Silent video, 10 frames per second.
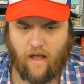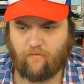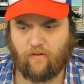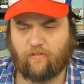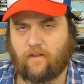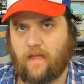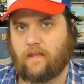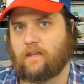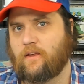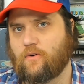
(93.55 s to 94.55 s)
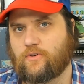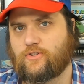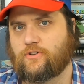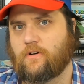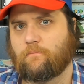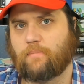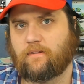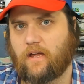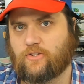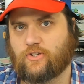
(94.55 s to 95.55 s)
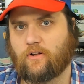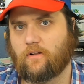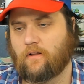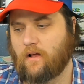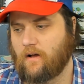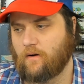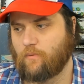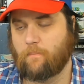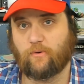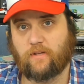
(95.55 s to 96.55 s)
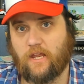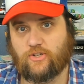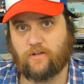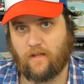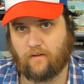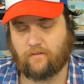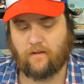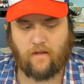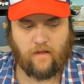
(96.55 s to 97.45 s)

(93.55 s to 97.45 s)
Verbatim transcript: obviously a huge potential uh, reputation hit.